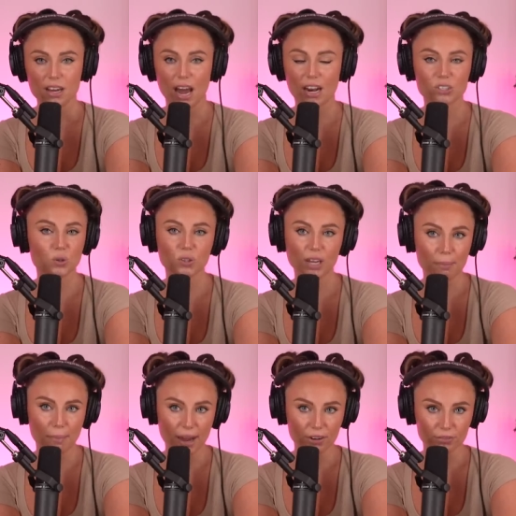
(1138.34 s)
and it's only a
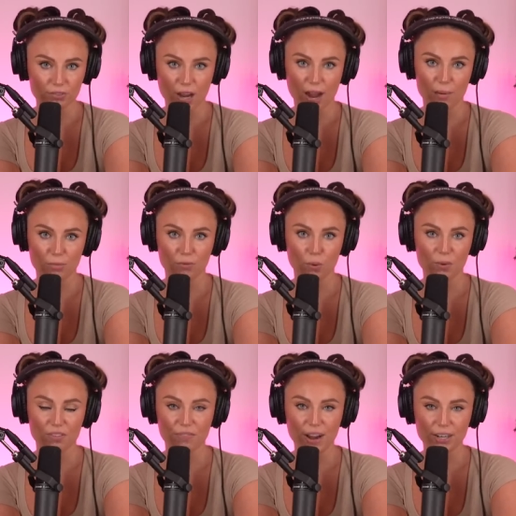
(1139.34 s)
matter of time before
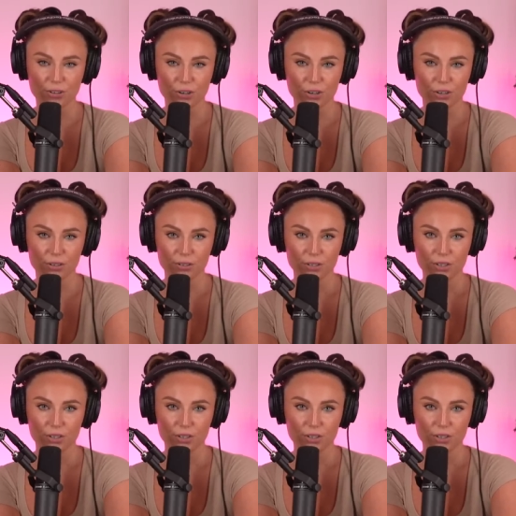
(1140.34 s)
we find her.